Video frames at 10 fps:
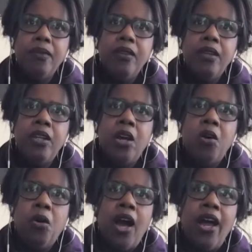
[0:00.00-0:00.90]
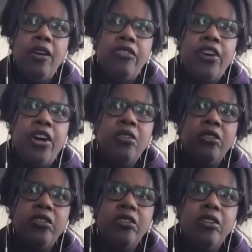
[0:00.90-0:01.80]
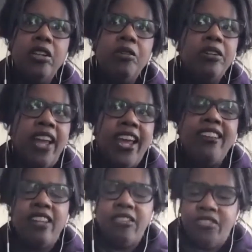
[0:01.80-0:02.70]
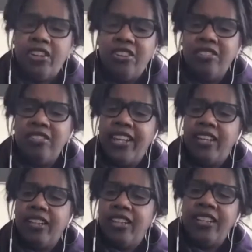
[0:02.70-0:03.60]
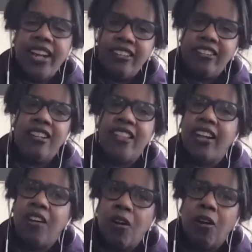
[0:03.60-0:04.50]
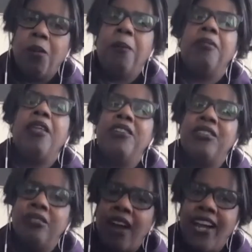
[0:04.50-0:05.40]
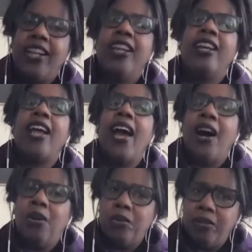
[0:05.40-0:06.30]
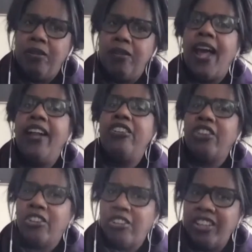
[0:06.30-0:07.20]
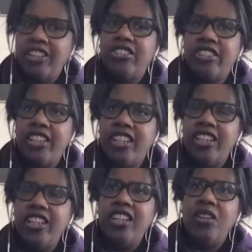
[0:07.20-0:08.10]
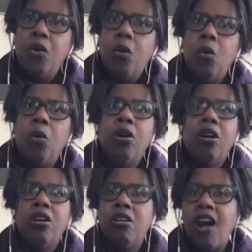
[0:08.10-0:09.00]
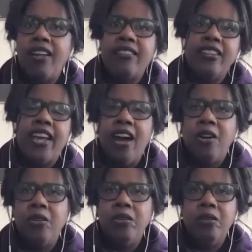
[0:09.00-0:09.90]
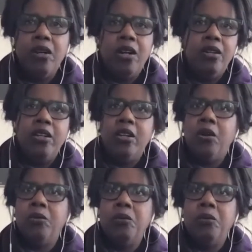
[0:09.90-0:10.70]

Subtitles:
you know, I felt, there were days I felt like connected to that arm that was writing out that journal entry, or crossing out, you know,